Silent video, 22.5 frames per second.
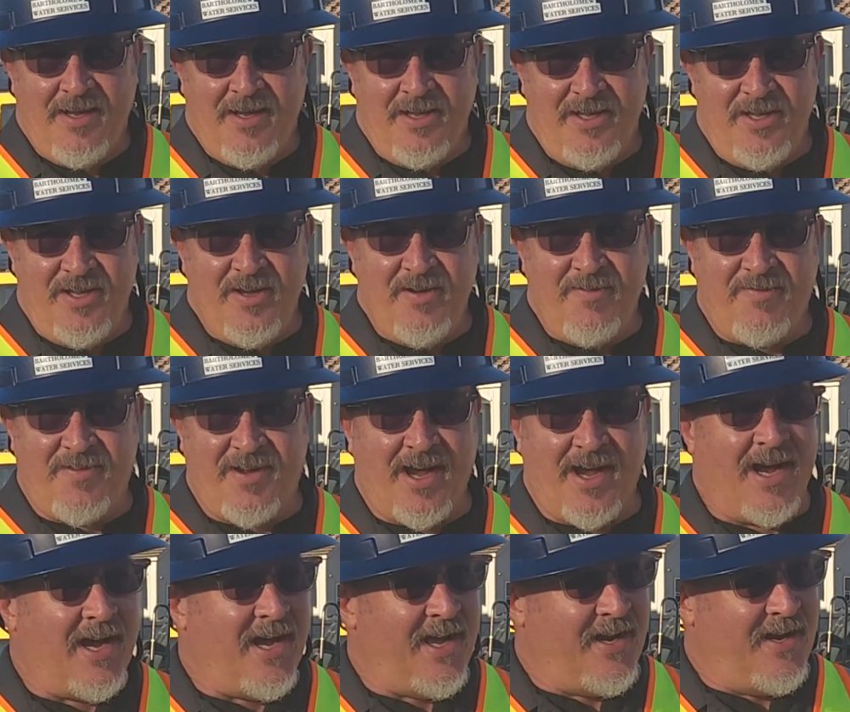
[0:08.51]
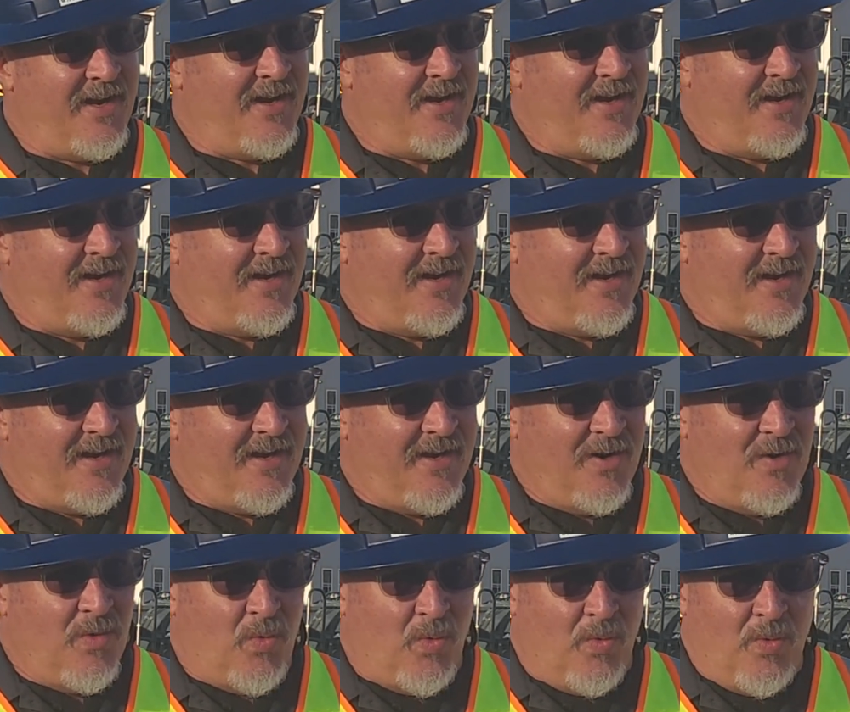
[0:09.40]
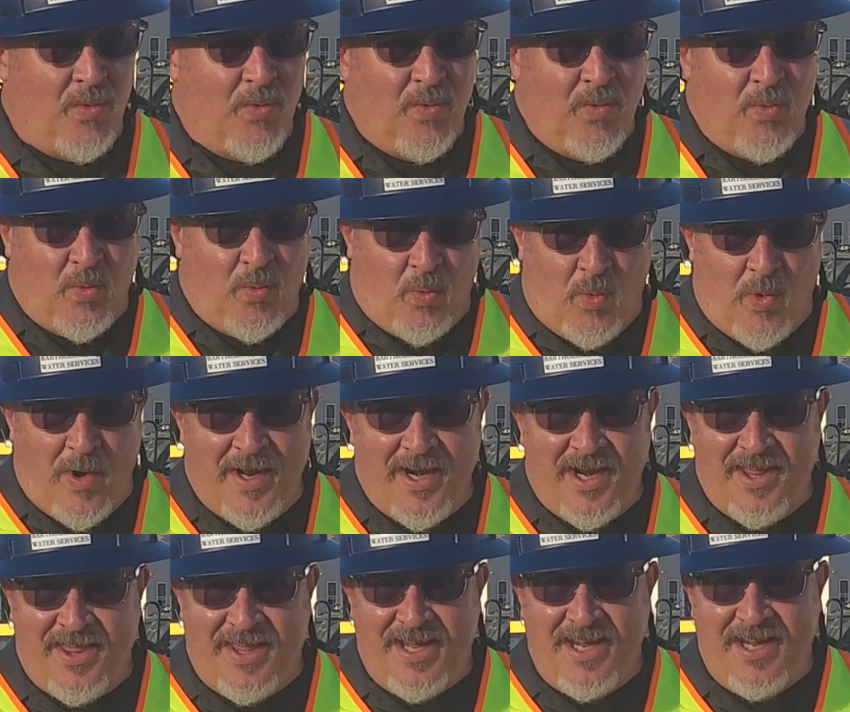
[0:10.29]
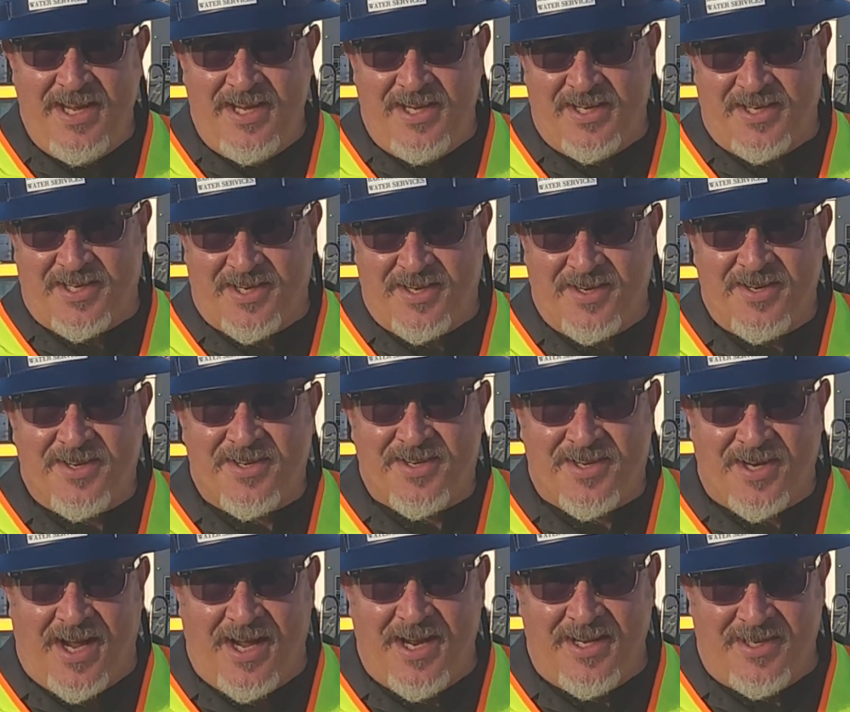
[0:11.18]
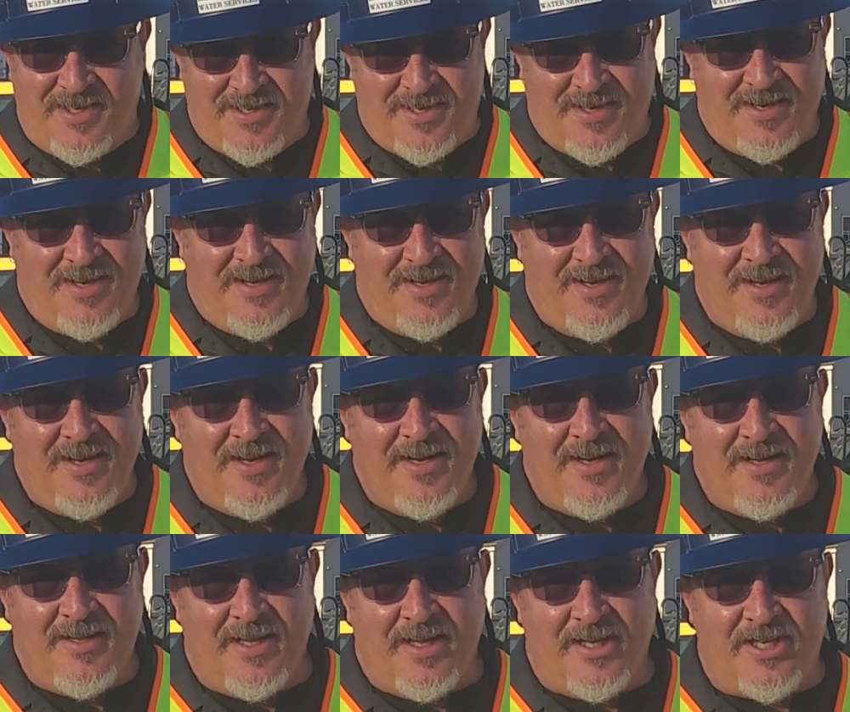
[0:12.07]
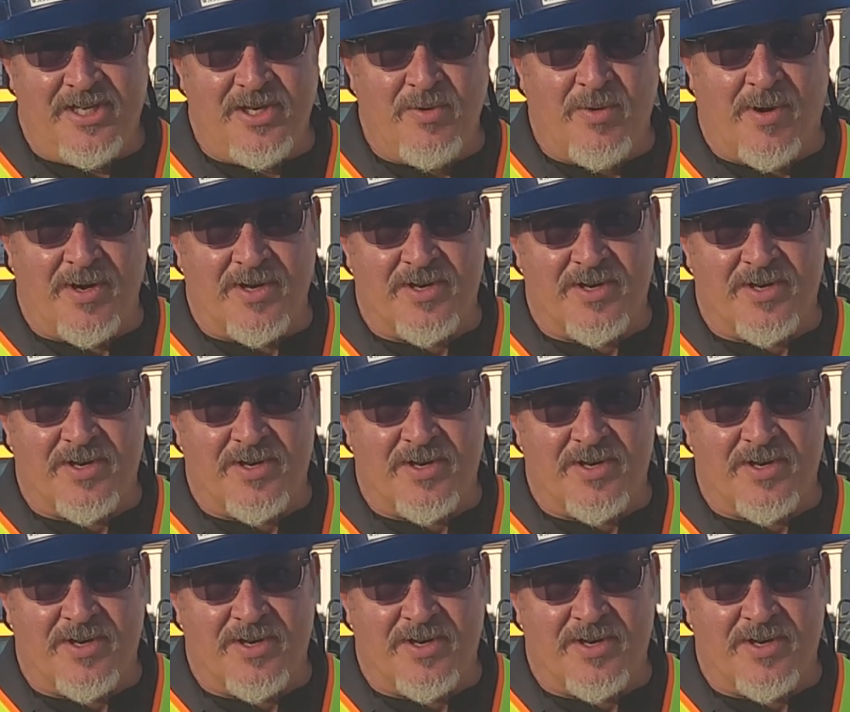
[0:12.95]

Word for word: You've got one of these sites that you are